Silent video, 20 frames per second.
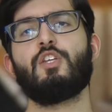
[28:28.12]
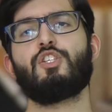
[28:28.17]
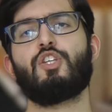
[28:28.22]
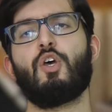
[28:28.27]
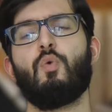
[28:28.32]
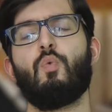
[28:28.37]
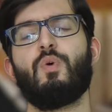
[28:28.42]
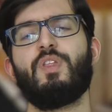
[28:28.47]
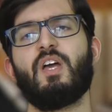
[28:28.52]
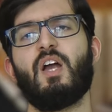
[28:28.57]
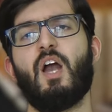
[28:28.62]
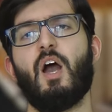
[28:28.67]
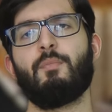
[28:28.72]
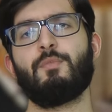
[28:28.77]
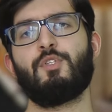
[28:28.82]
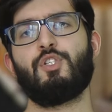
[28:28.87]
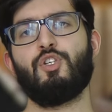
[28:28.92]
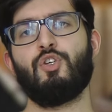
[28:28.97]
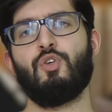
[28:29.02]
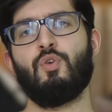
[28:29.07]
So we then
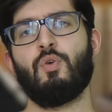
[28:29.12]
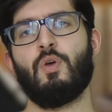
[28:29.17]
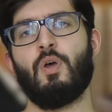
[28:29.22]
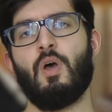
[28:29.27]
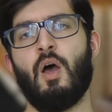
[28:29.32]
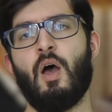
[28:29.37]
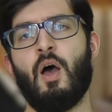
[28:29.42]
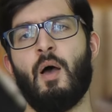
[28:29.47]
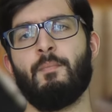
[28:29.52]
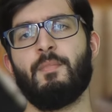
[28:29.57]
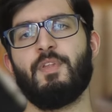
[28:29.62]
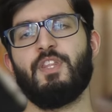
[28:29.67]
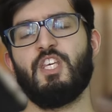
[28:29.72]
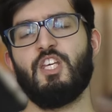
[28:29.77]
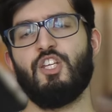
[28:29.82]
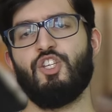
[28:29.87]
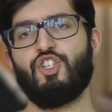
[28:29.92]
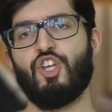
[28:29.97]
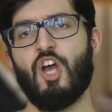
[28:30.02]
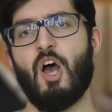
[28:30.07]
come to
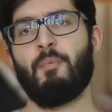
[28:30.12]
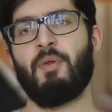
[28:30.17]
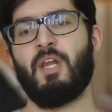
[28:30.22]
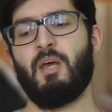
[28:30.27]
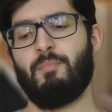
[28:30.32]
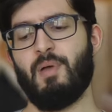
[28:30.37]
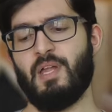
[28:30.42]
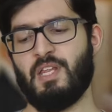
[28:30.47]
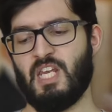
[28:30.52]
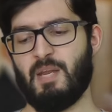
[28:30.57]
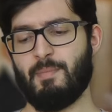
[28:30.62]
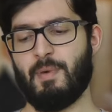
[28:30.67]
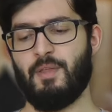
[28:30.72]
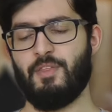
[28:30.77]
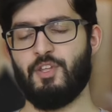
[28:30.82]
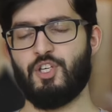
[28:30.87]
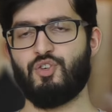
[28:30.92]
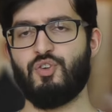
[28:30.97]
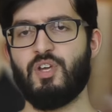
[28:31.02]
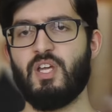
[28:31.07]
the German opinion
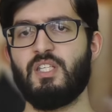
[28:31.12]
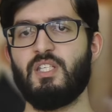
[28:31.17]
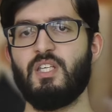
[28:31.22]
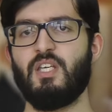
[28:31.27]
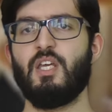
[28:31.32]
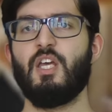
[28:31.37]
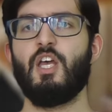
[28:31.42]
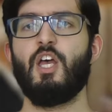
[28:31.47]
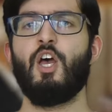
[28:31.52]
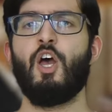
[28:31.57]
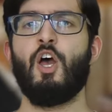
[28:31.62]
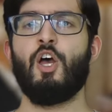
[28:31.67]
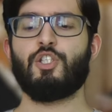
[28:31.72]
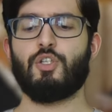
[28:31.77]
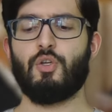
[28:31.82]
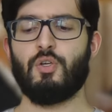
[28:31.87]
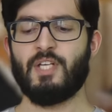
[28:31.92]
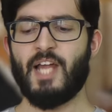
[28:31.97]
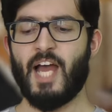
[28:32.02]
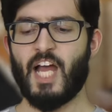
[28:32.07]
about the treaty.
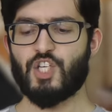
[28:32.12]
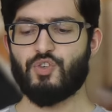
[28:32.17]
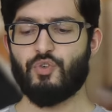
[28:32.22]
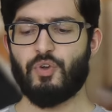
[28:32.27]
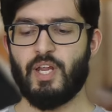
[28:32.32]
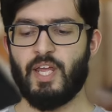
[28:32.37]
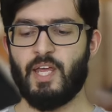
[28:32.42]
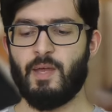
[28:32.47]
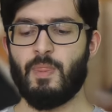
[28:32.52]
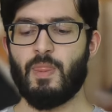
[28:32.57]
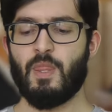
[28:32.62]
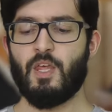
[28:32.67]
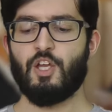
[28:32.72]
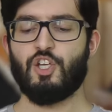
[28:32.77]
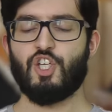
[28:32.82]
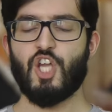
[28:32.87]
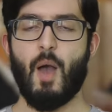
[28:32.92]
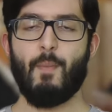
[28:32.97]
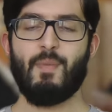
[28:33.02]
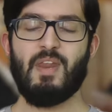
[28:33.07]
So naturally,
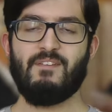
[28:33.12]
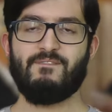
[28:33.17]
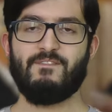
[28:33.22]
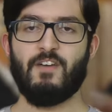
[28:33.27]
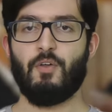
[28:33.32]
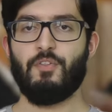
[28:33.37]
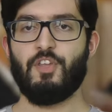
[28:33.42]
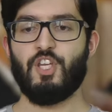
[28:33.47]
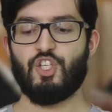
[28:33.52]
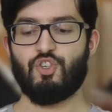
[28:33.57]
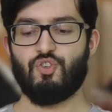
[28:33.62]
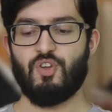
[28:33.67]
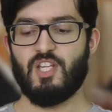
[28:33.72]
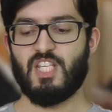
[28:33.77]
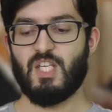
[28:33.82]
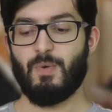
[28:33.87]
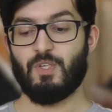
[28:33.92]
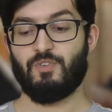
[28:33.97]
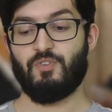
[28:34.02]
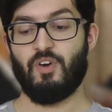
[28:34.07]
Germany felt the
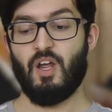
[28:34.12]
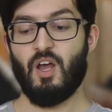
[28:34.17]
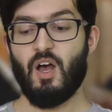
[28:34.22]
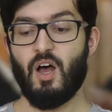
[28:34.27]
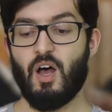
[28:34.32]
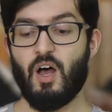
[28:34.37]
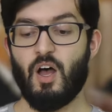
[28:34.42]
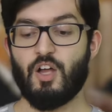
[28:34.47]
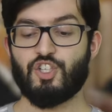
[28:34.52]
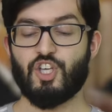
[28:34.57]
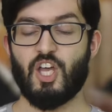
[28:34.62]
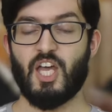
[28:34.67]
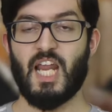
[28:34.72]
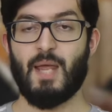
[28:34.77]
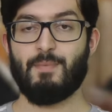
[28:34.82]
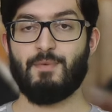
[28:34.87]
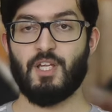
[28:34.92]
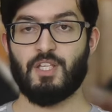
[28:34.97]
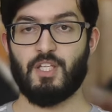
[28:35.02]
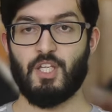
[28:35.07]
treaty was very harsh
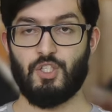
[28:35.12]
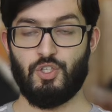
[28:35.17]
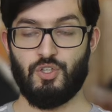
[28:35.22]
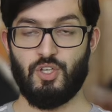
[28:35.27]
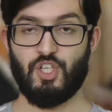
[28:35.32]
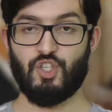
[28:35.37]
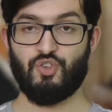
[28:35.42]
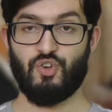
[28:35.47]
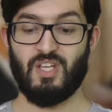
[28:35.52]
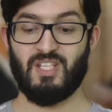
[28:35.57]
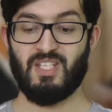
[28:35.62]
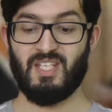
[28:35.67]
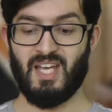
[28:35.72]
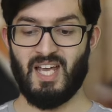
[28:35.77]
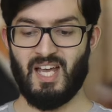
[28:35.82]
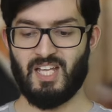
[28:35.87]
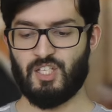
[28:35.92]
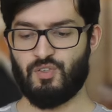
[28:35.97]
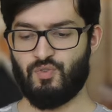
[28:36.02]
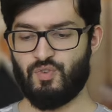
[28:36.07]
and objected to the treaty
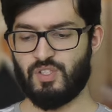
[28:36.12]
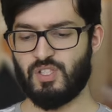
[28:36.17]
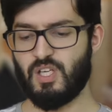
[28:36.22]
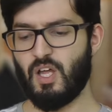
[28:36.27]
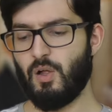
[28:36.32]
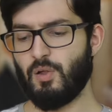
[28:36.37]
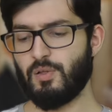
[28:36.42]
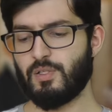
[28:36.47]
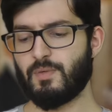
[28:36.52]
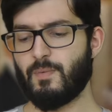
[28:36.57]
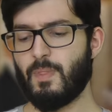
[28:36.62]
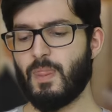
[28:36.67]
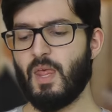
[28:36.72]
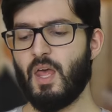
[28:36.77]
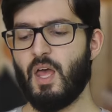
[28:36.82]
as a result.